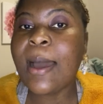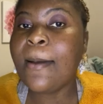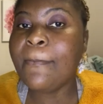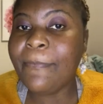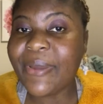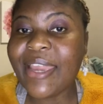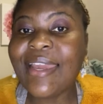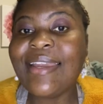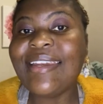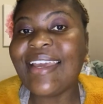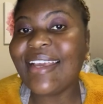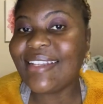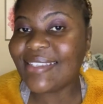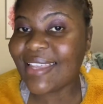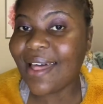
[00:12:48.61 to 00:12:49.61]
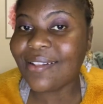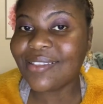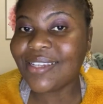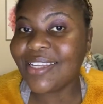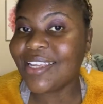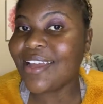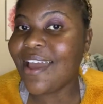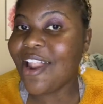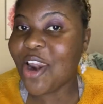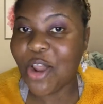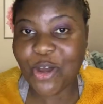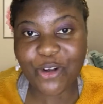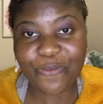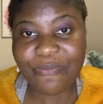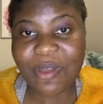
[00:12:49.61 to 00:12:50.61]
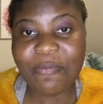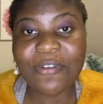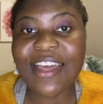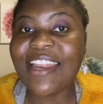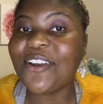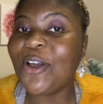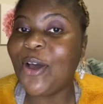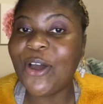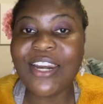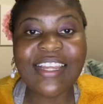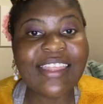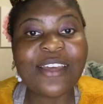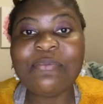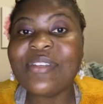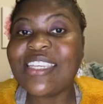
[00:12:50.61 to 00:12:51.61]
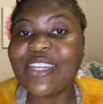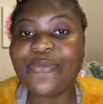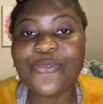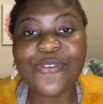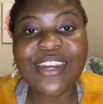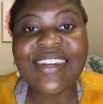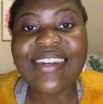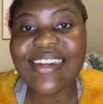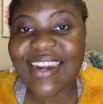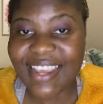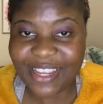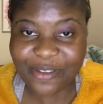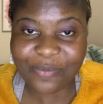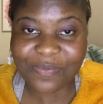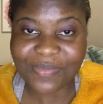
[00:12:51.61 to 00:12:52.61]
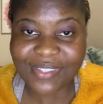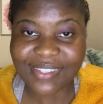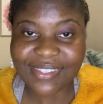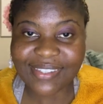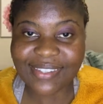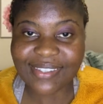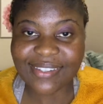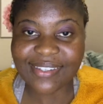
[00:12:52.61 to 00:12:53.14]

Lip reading: been insulting a lot of people and calling them different names.